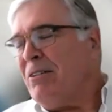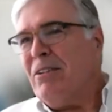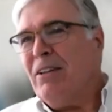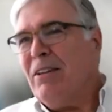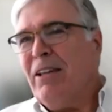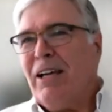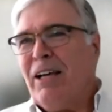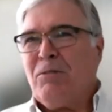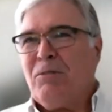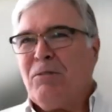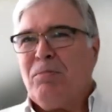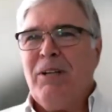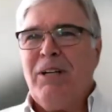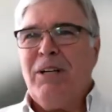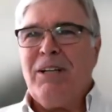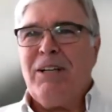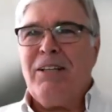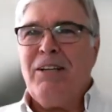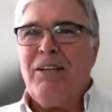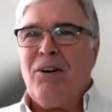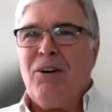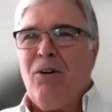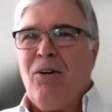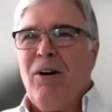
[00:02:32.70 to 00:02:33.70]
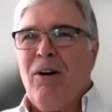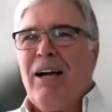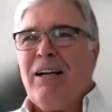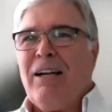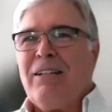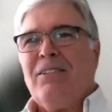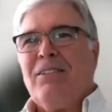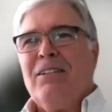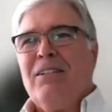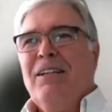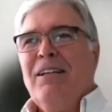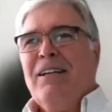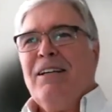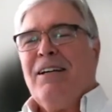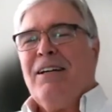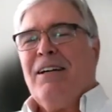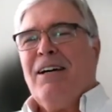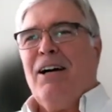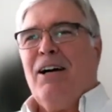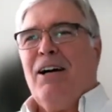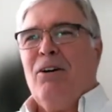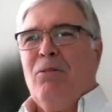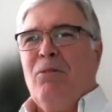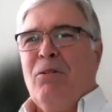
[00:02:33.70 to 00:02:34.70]
less politically correct
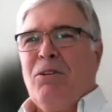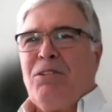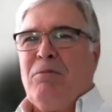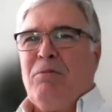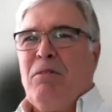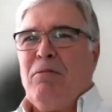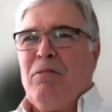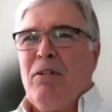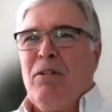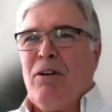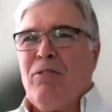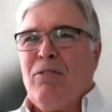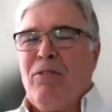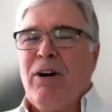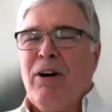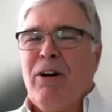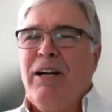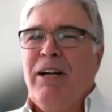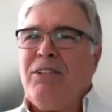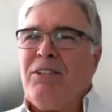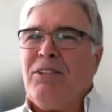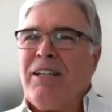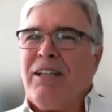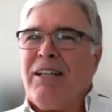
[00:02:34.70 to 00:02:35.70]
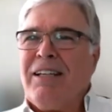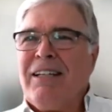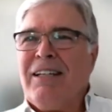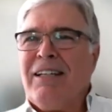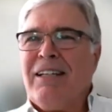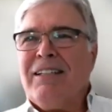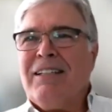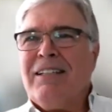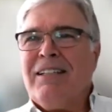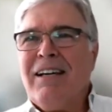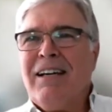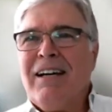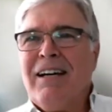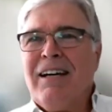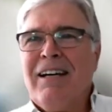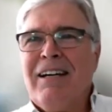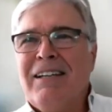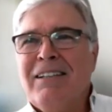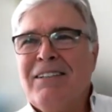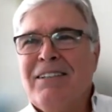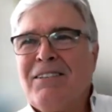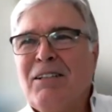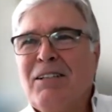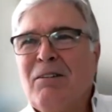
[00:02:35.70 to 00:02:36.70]
with some of our phrasing
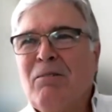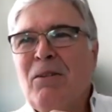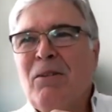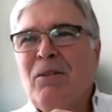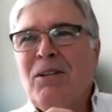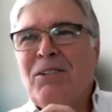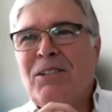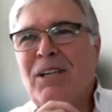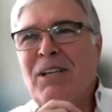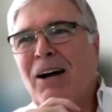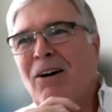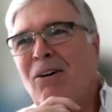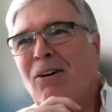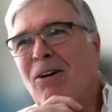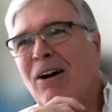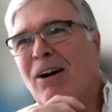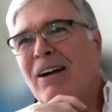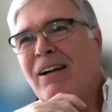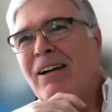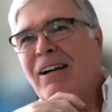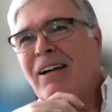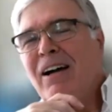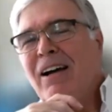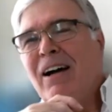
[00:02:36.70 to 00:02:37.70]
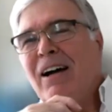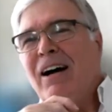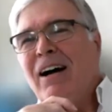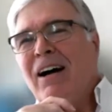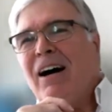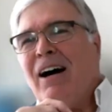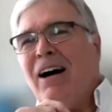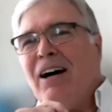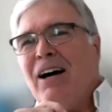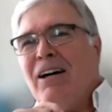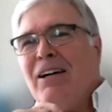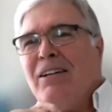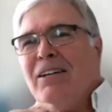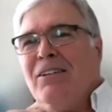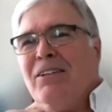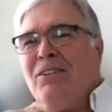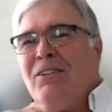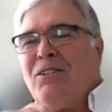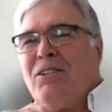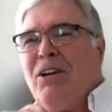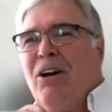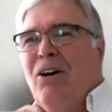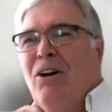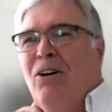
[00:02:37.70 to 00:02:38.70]
in some of this hour.
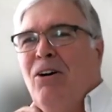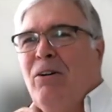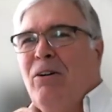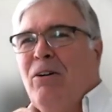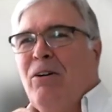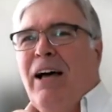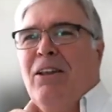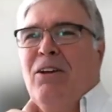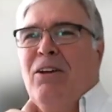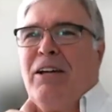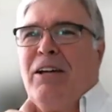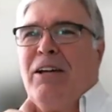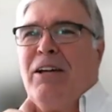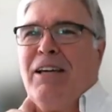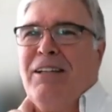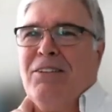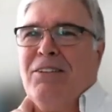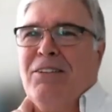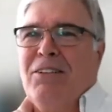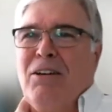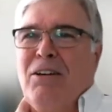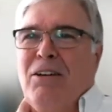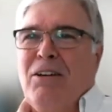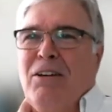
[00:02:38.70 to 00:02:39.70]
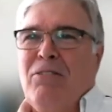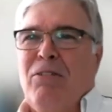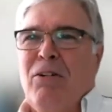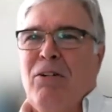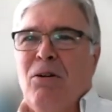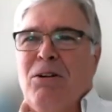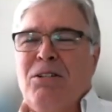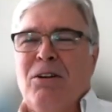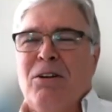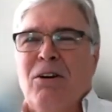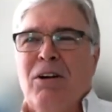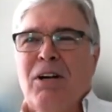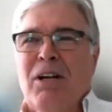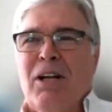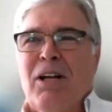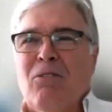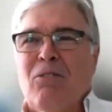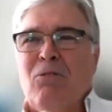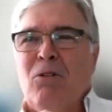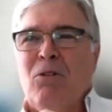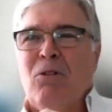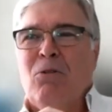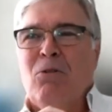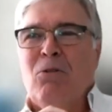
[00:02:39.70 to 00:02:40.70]
So yeah, looking forward to it.
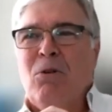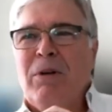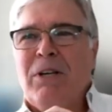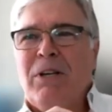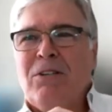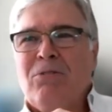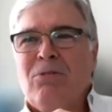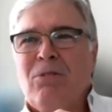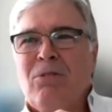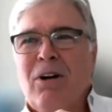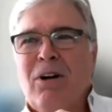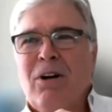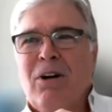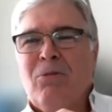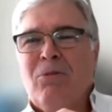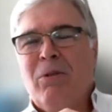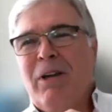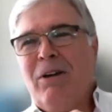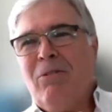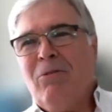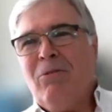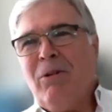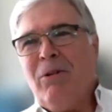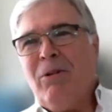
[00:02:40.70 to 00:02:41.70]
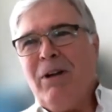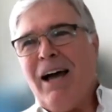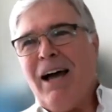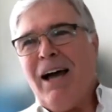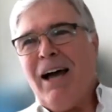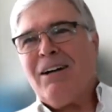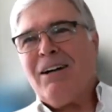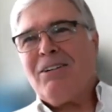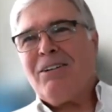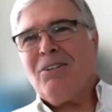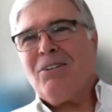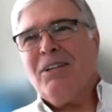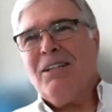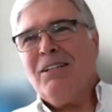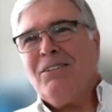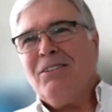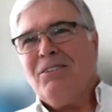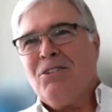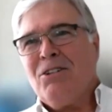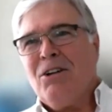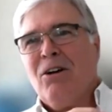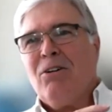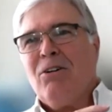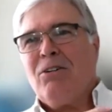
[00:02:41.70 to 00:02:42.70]
We'll miss Ron. We actually
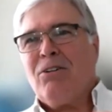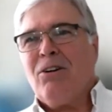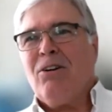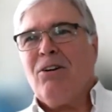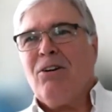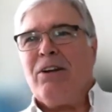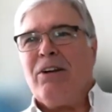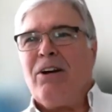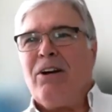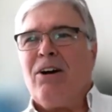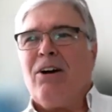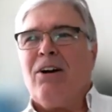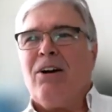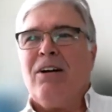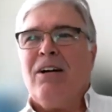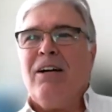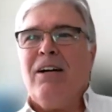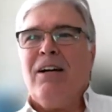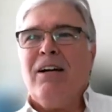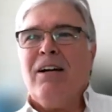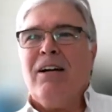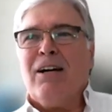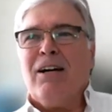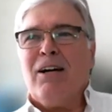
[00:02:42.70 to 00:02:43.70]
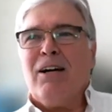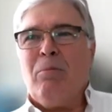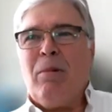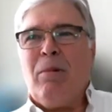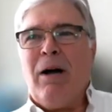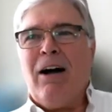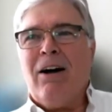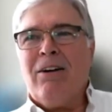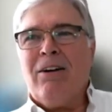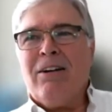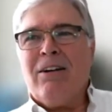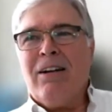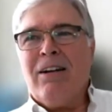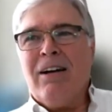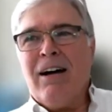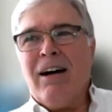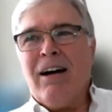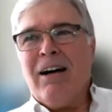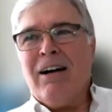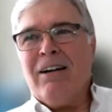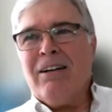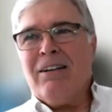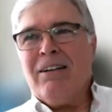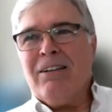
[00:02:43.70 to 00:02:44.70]
joked earlier about
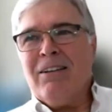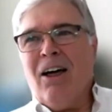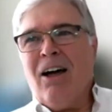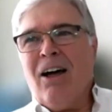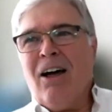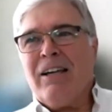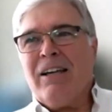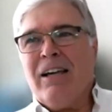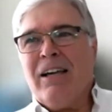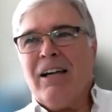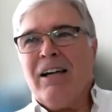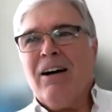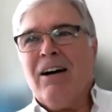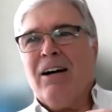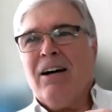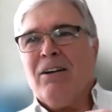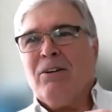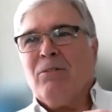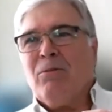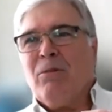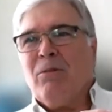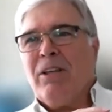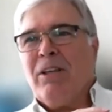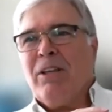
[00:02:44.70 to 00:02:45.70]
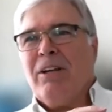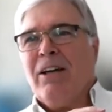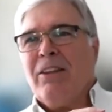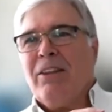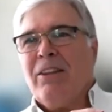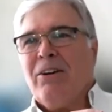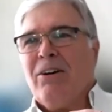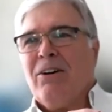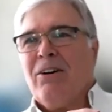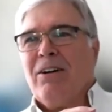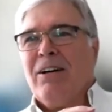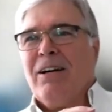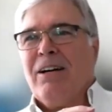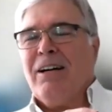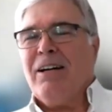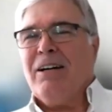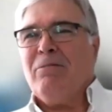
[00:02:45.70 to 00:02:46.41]
logging on with another